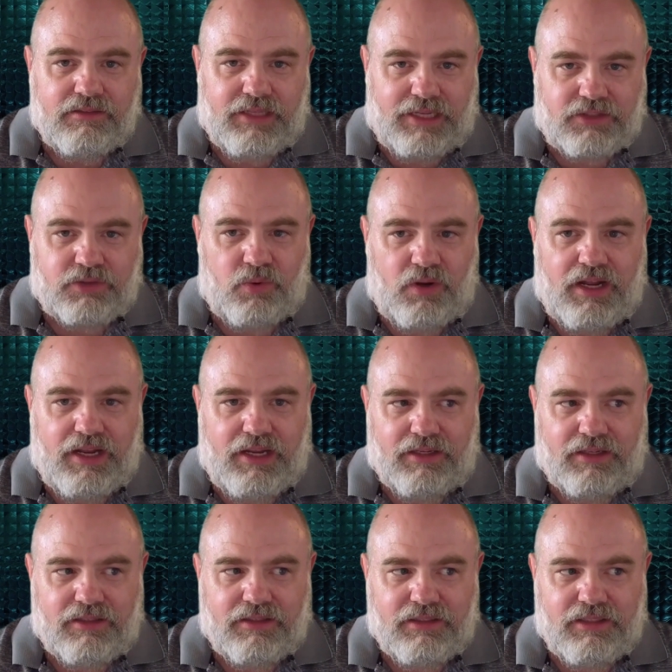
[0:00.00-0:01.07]
that's
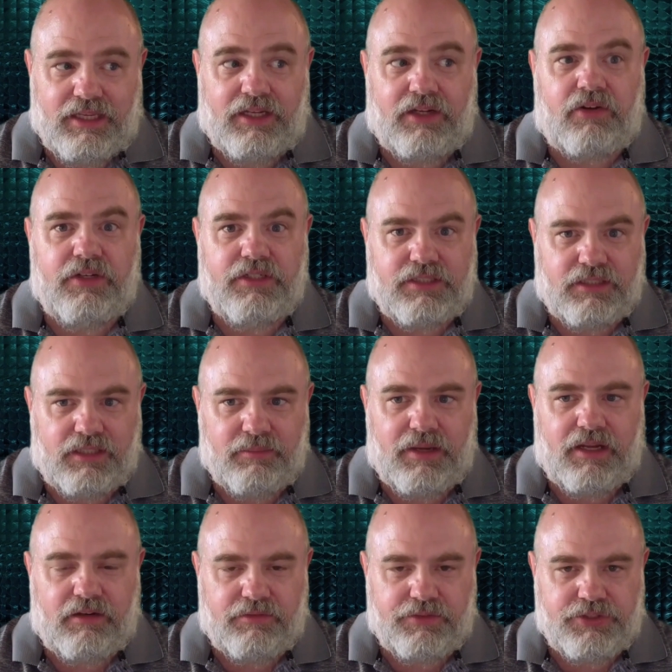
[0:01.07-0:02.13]
why increasing the
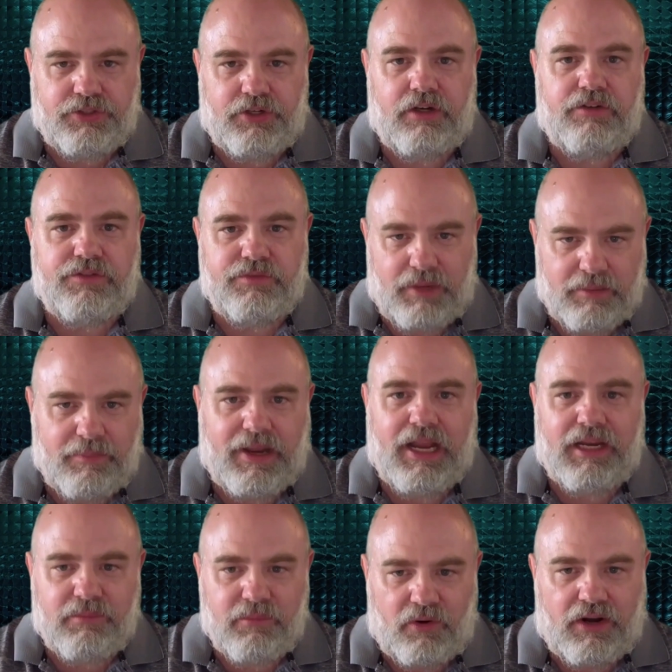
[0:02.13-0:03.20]
amount of reserves by
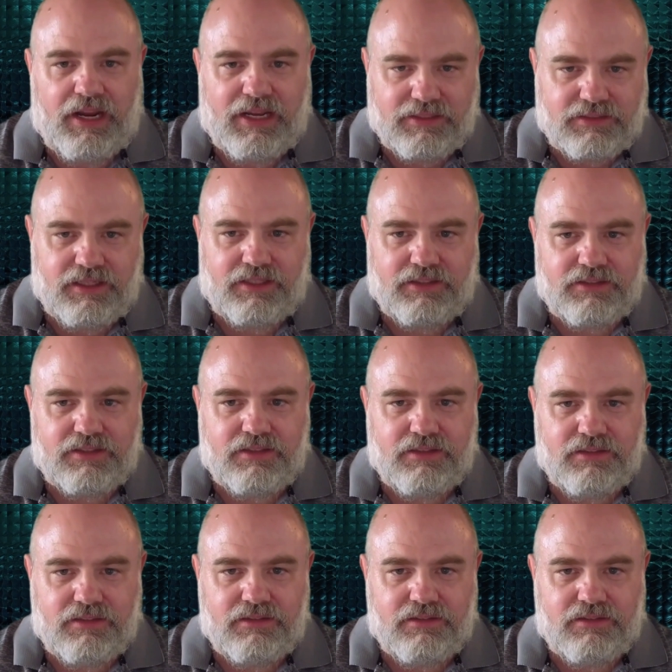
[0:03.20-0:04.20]
buying more assets